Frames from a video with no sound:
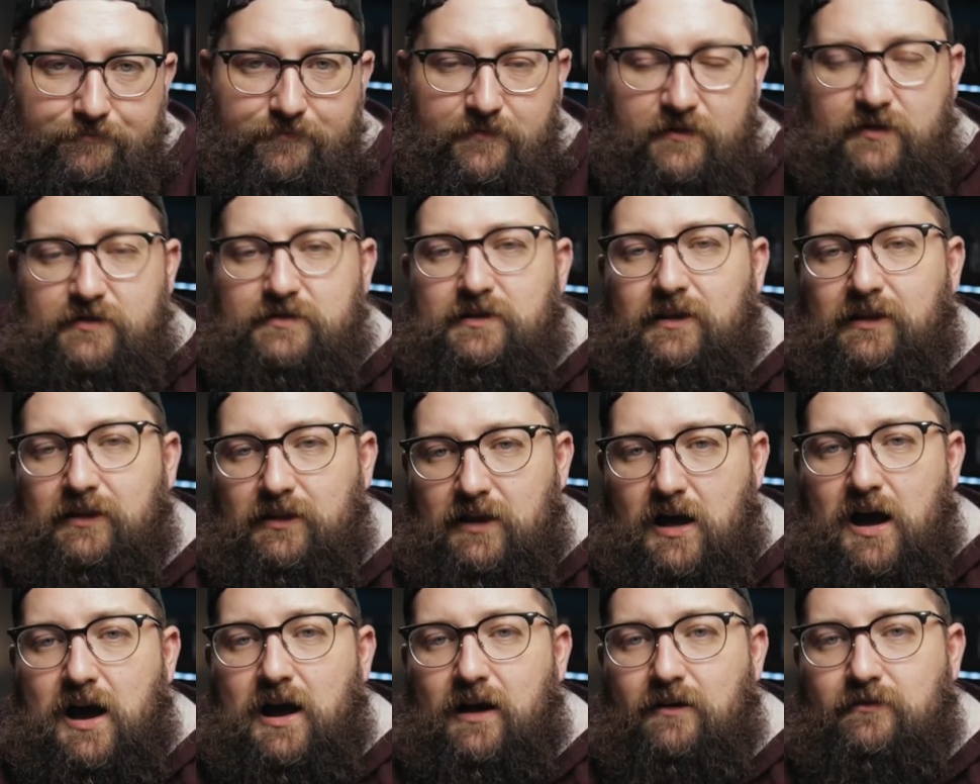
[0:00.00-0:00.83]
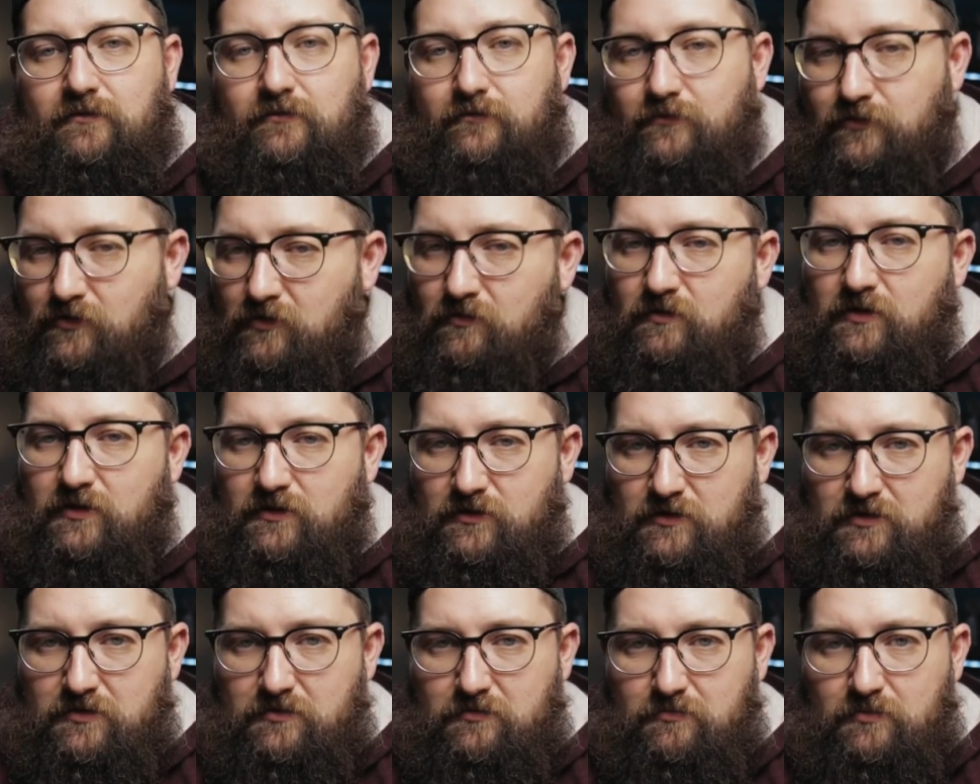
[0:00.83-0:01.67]
There's a lot you can
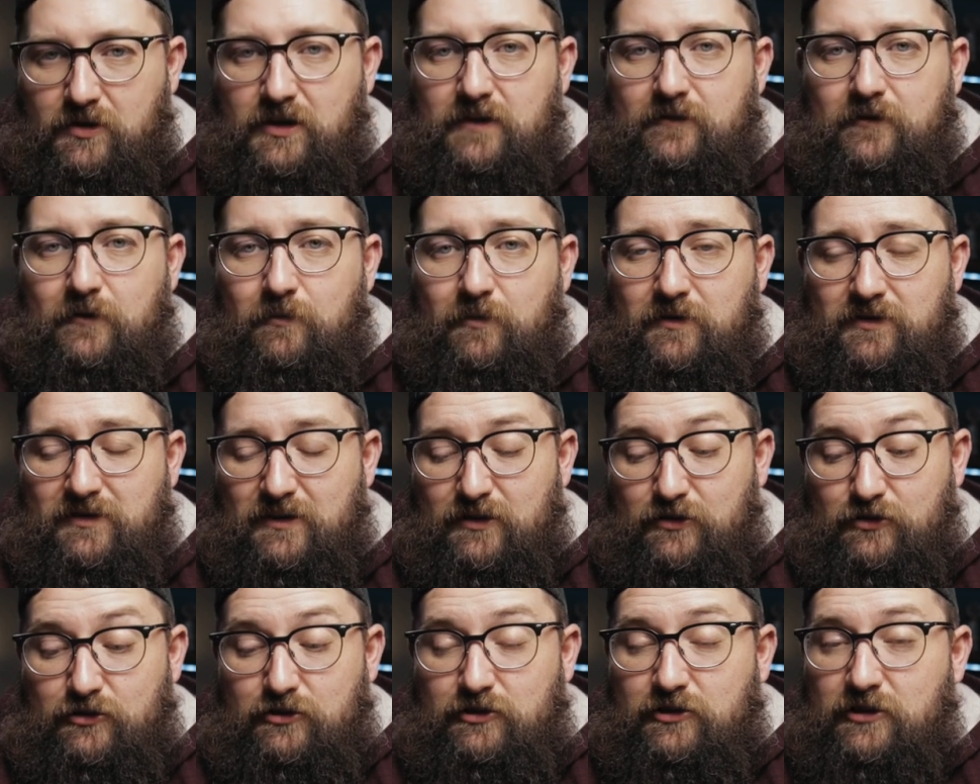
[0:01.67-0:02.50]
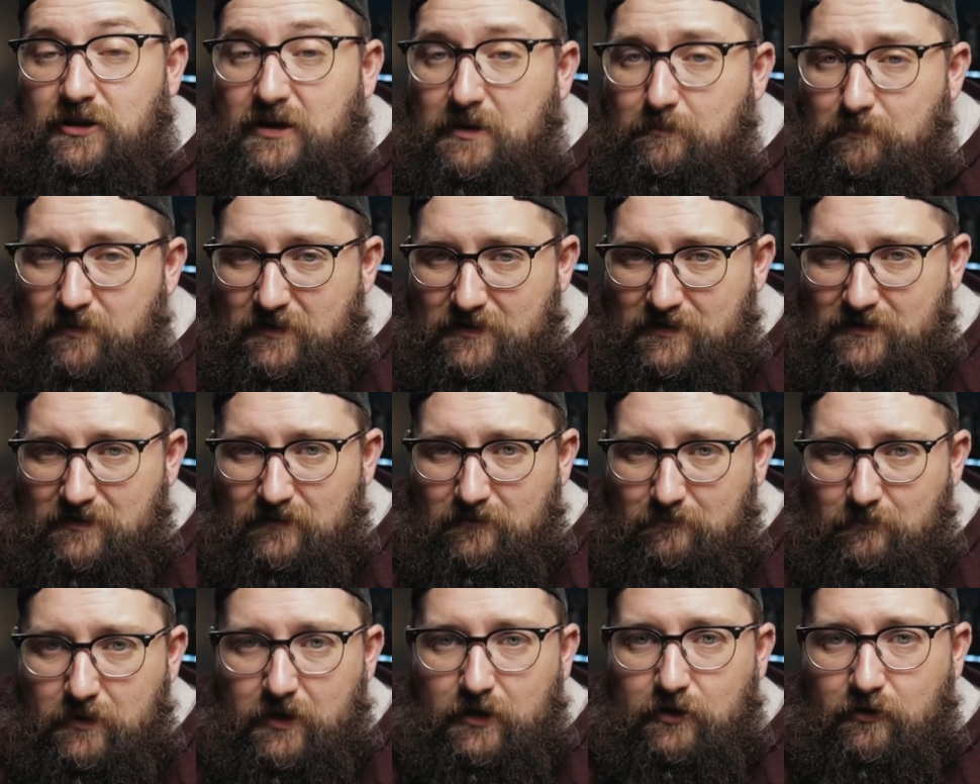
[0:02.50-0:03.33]
do even with the cheapest
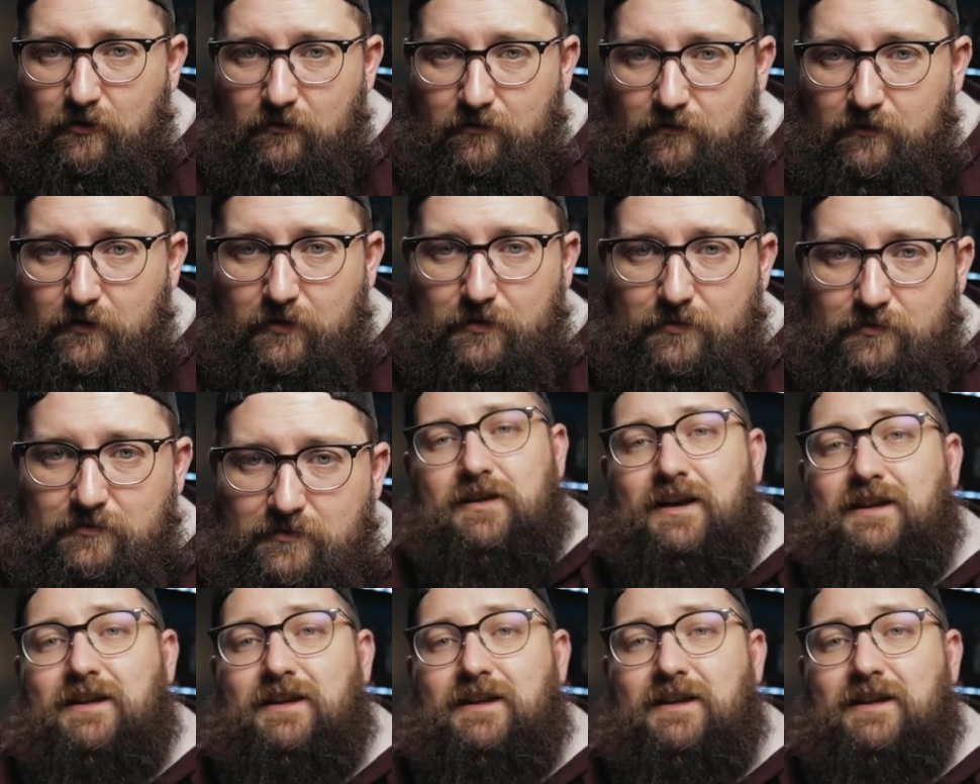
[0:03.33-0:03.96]
of microphones.